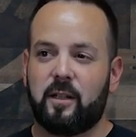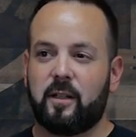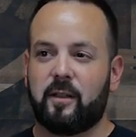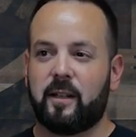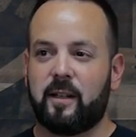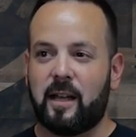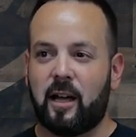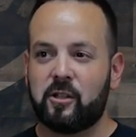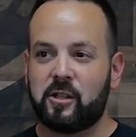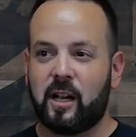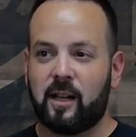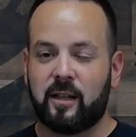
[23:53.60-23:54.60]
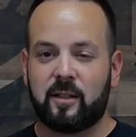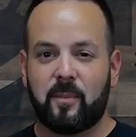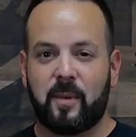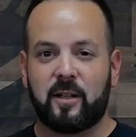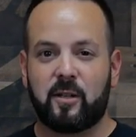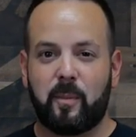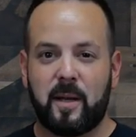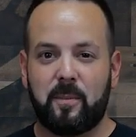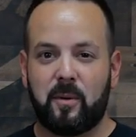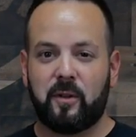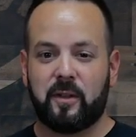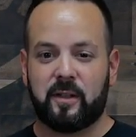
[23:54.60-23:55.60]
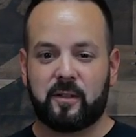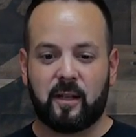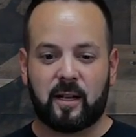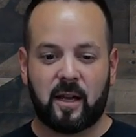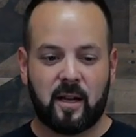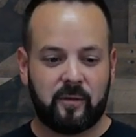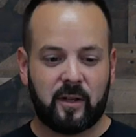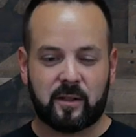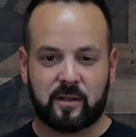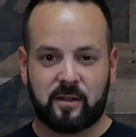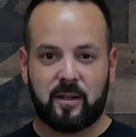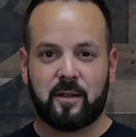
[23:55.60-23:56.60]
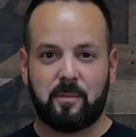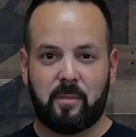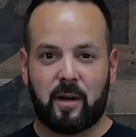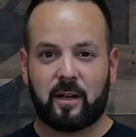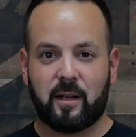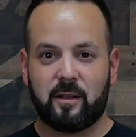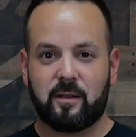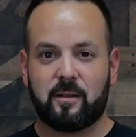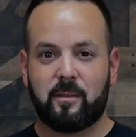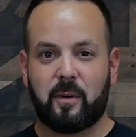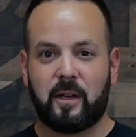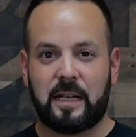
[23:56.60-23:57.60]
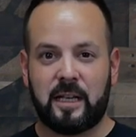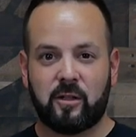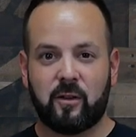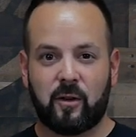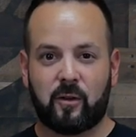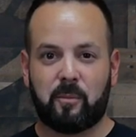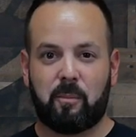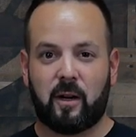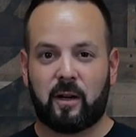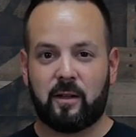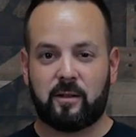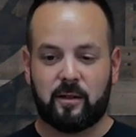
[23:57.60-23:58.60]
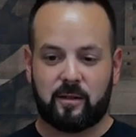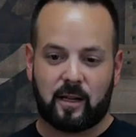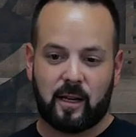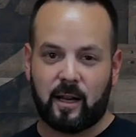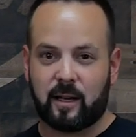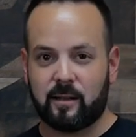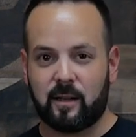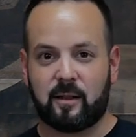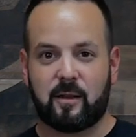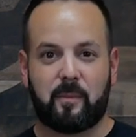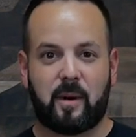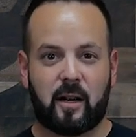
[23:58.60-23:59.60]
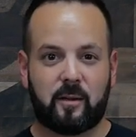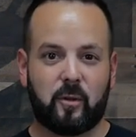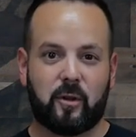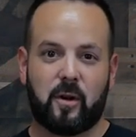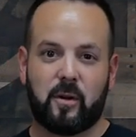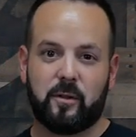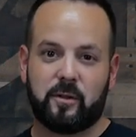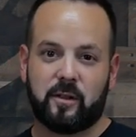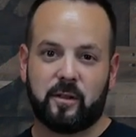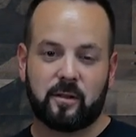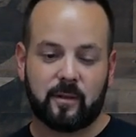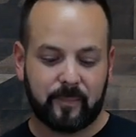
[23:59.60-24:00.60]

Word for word: The analogy I like to make to people, it's like having six buckets, but each of those buckets is connected at the bottom with hoses.